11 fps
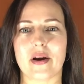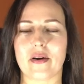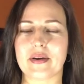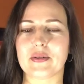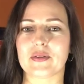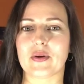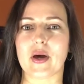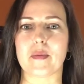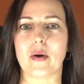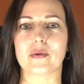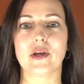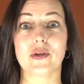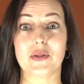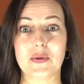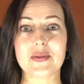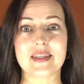are going to talk about
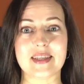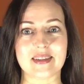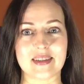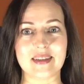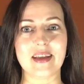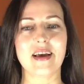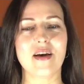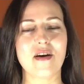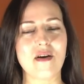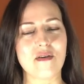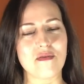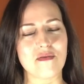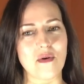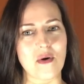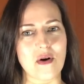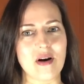new season
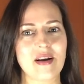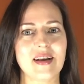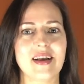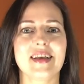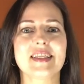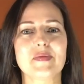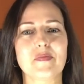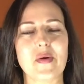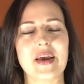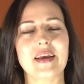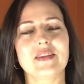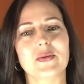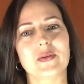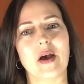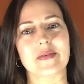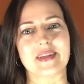for spring
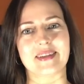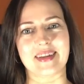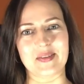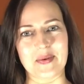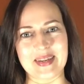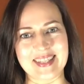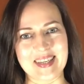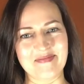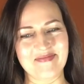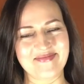2020.